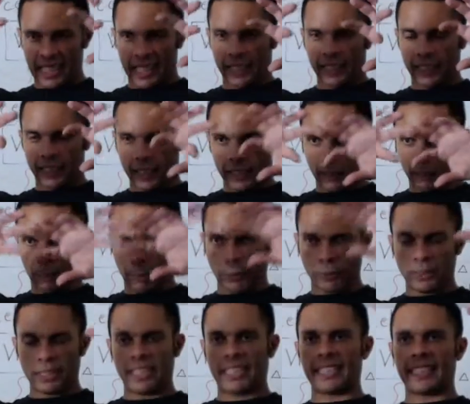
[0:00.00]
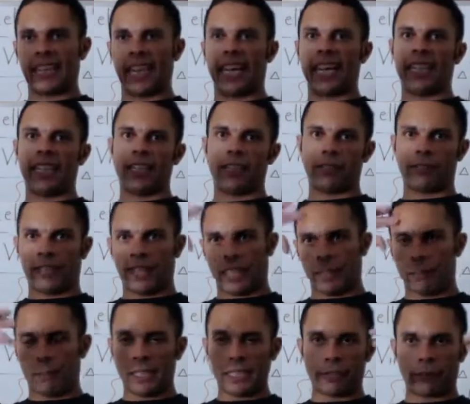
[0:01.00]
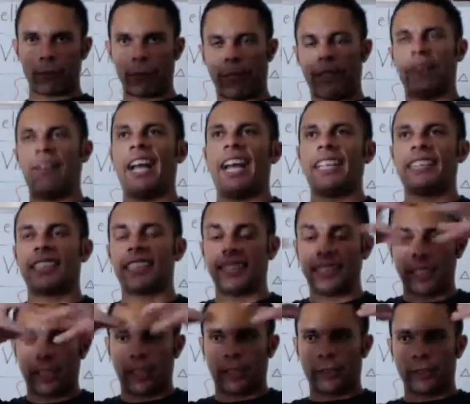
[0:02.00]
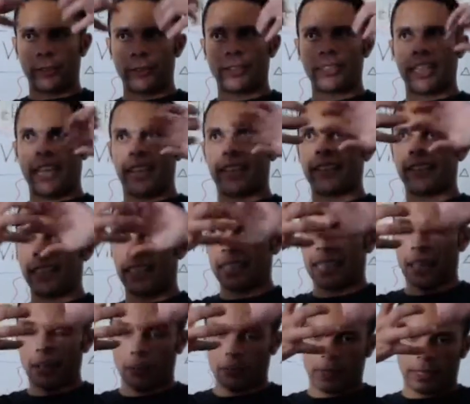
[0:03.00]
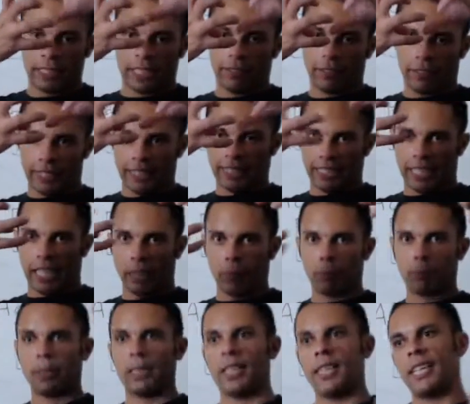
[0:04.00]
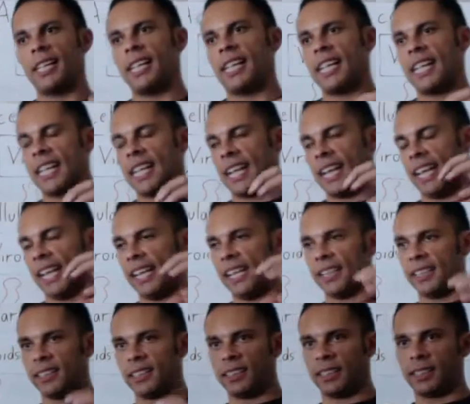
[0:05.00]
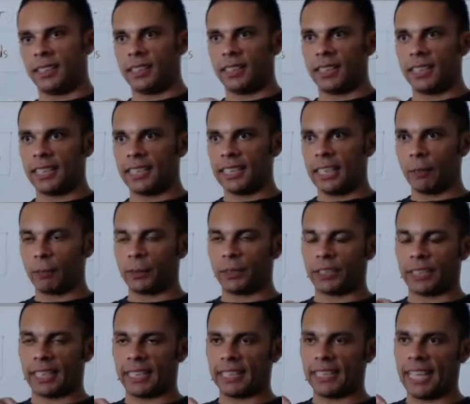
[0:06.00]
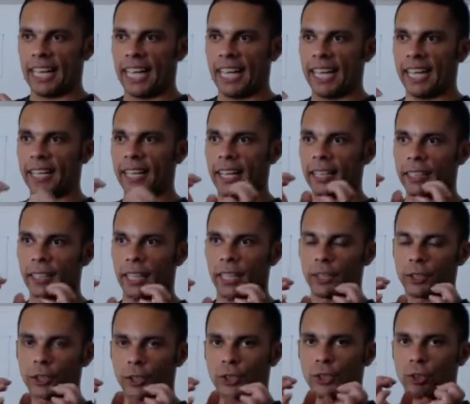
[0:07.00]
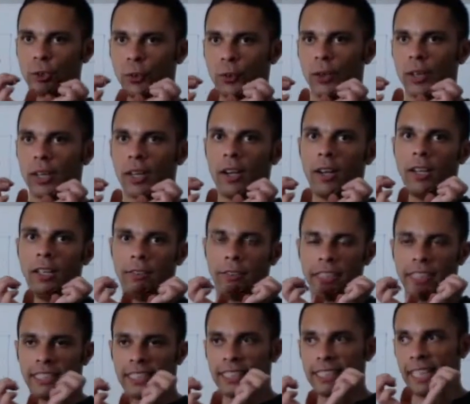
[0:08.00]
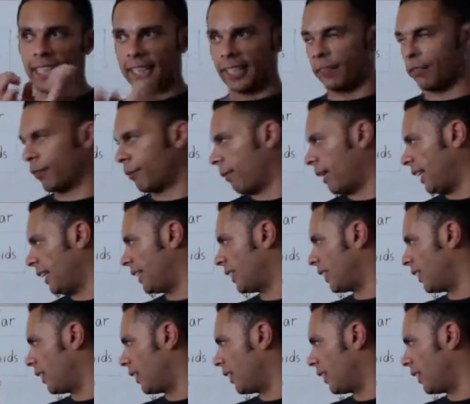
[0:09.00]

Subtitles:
this protein is kind of like a bunch of amino acids that are glued together that helps give it a shape. And this helps to contain and like store all of its genetic information.